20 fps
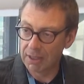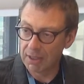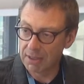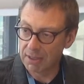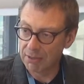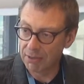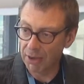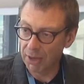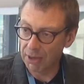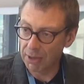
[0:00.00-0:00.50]
it
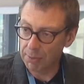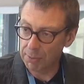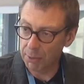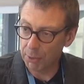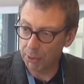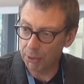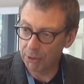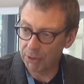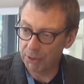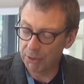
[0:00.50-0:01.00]
is very
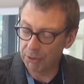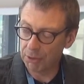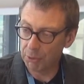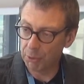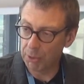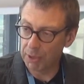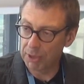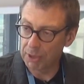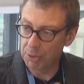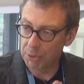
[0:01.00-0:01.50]

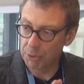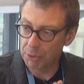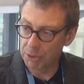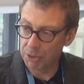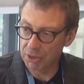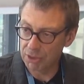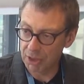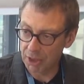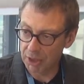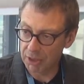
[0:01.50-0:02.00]
important when you
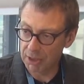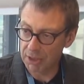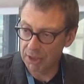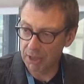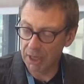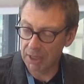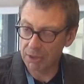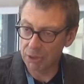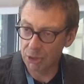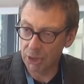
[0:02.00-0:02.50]

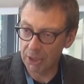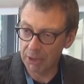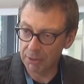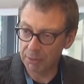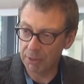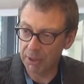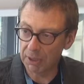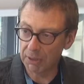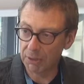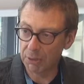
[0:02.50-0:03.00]
start a
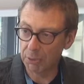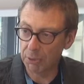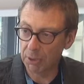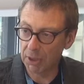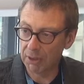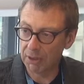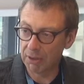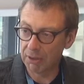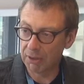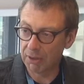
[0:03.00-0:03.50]
treatment
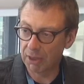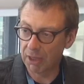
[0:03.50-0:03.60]
with